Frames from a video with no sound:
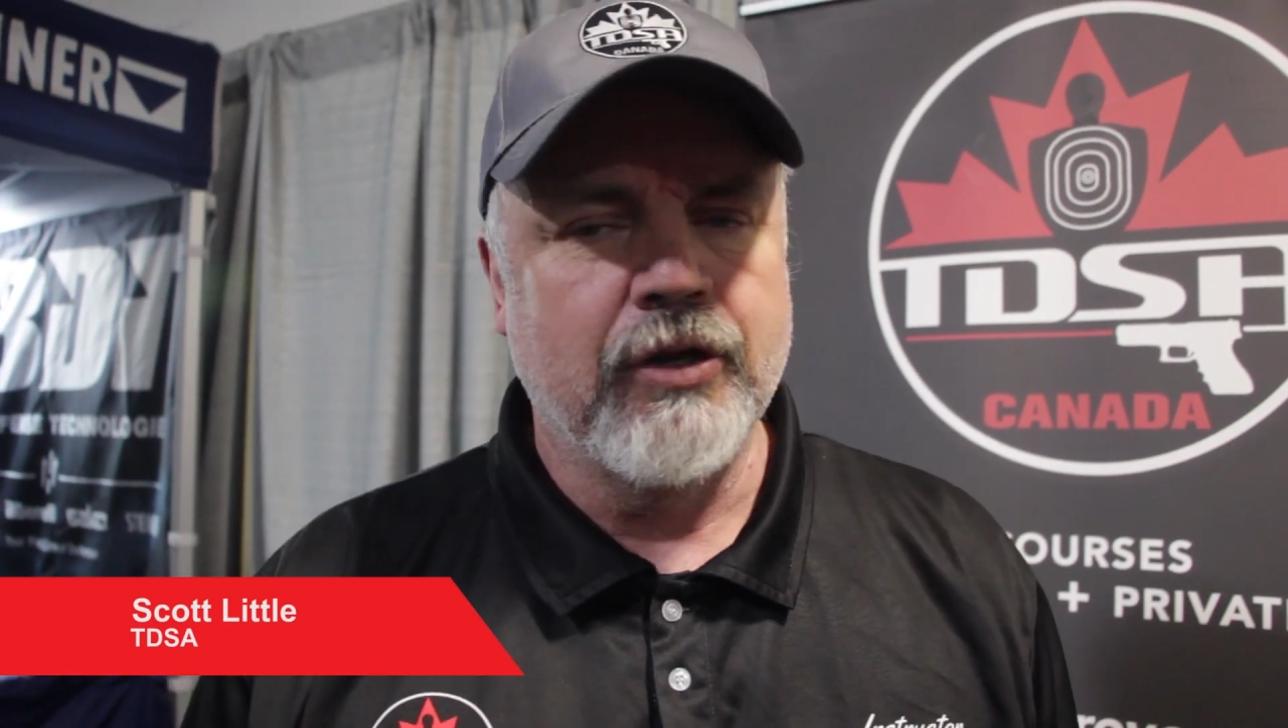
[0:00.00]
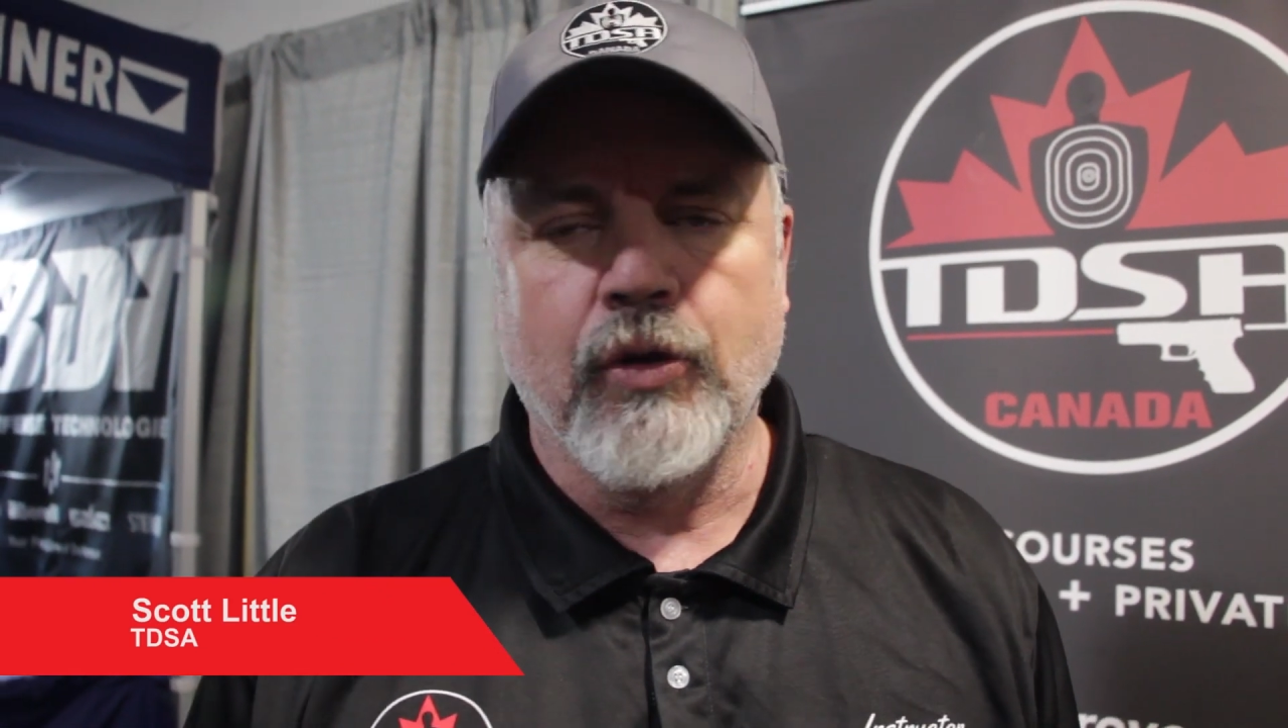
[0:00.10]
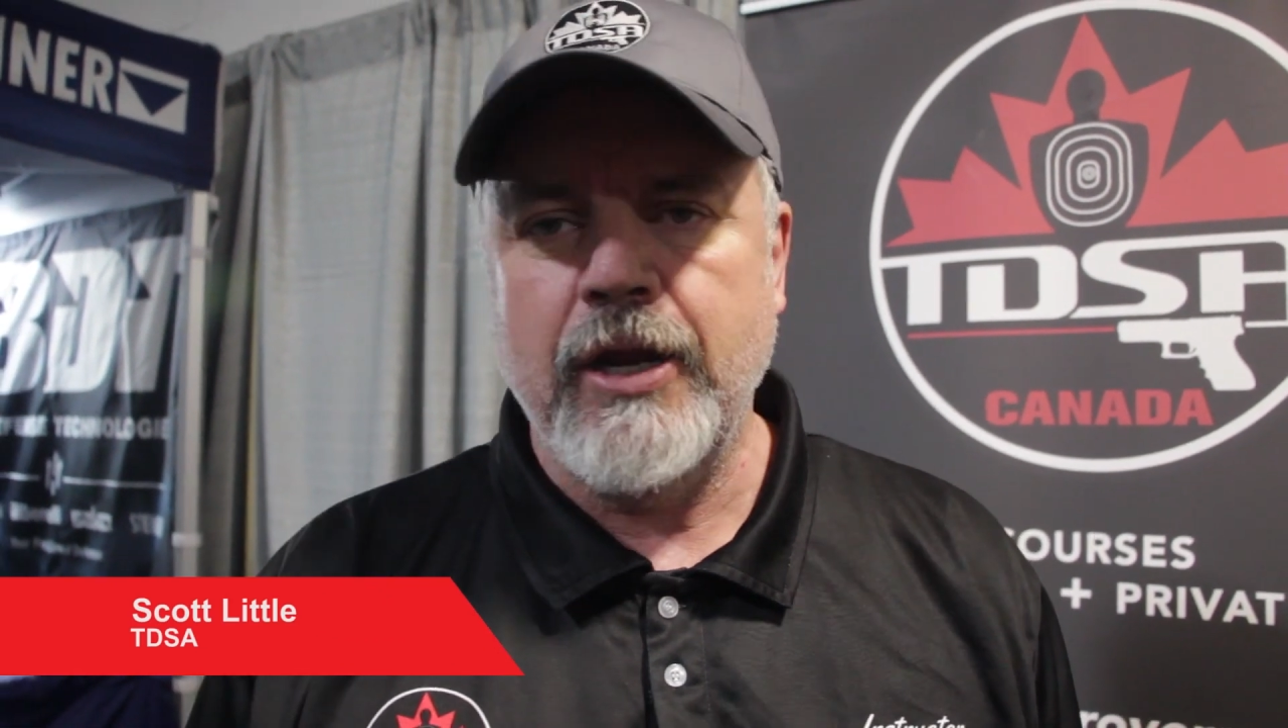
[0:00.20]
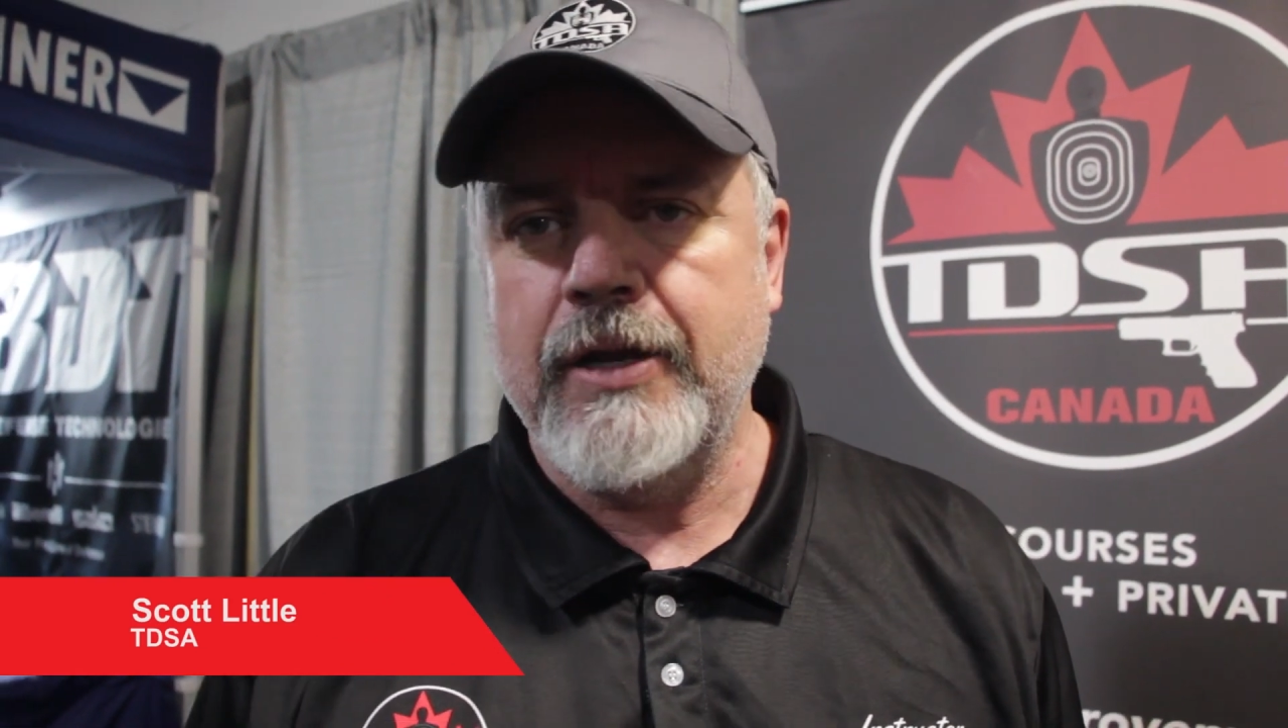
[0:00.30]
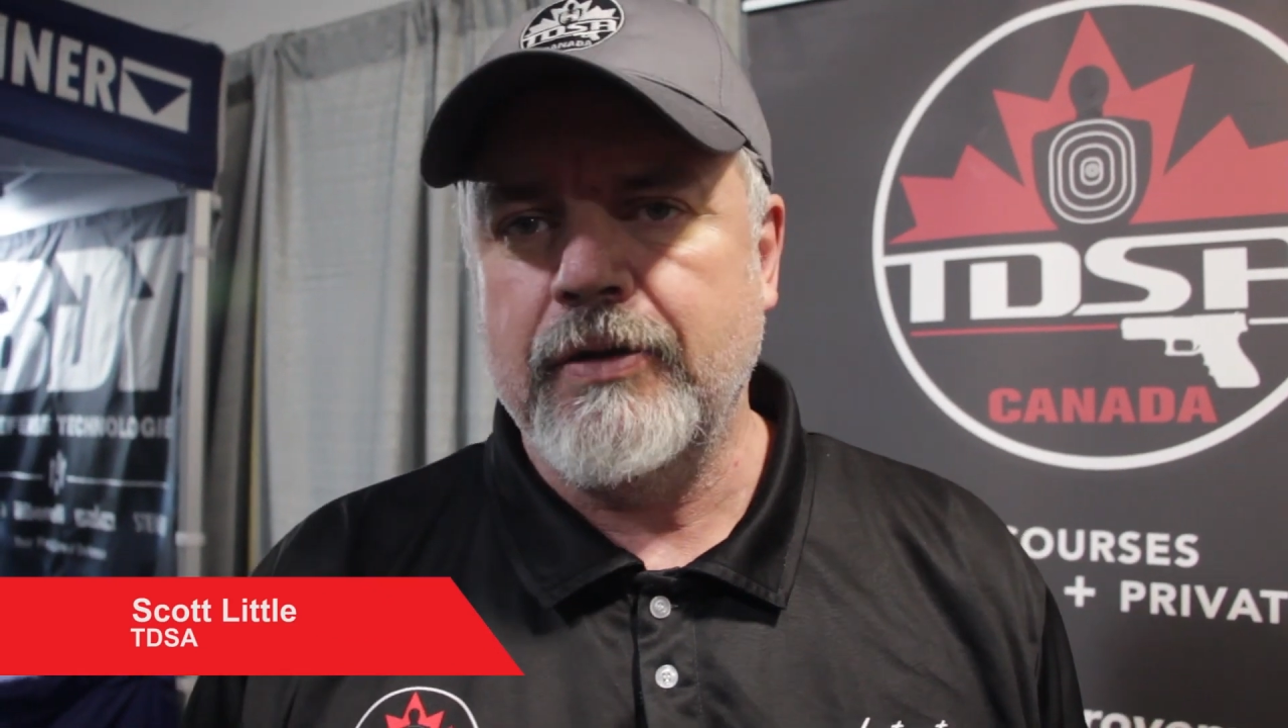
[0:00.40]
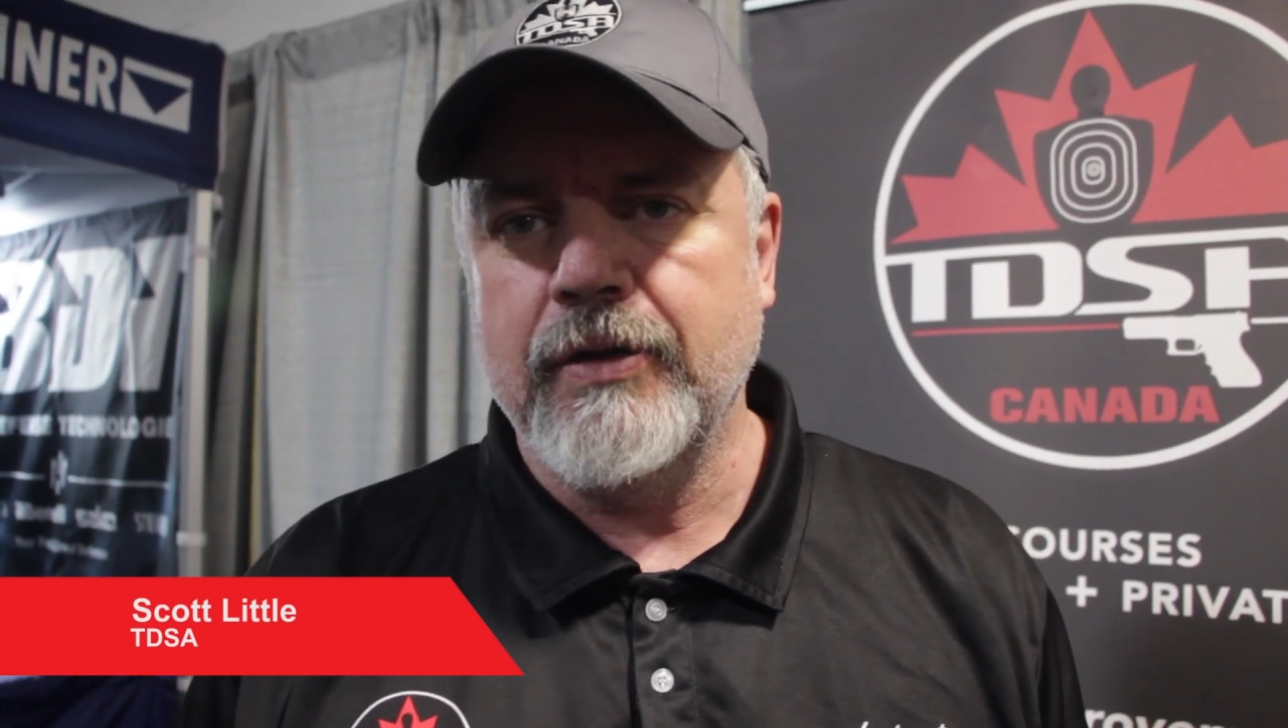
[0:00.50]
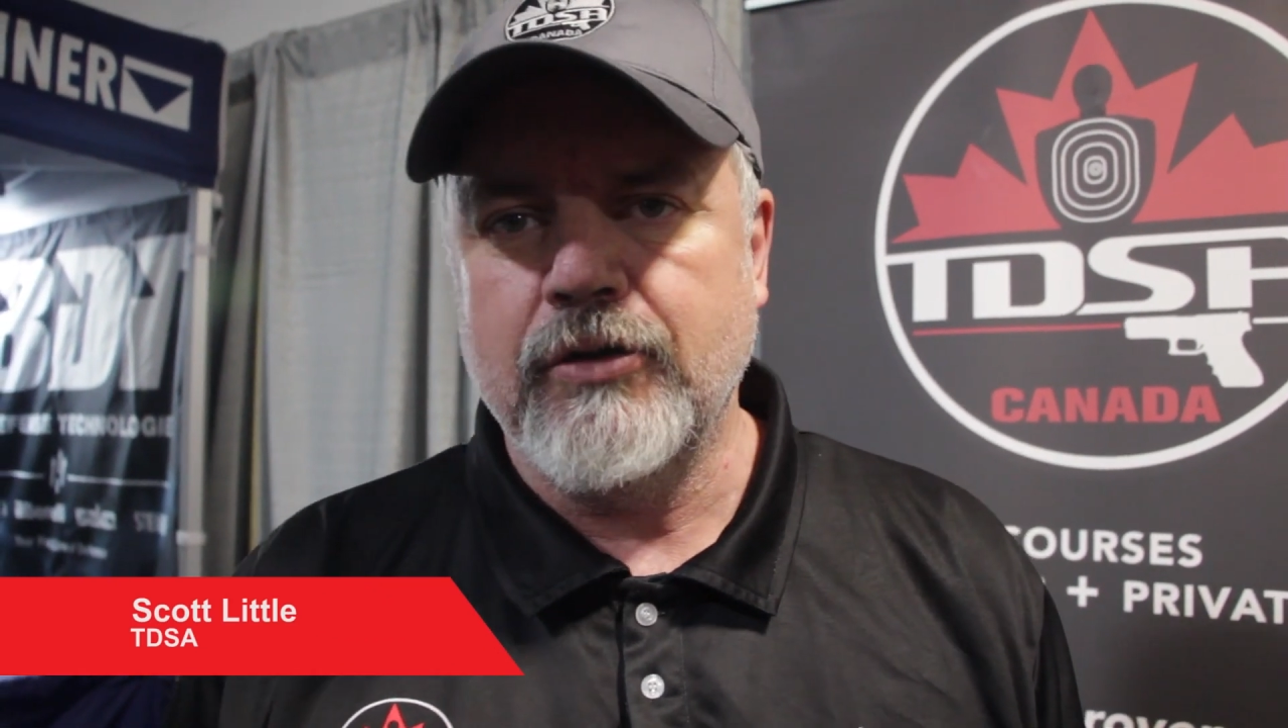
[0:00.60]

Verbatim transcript: great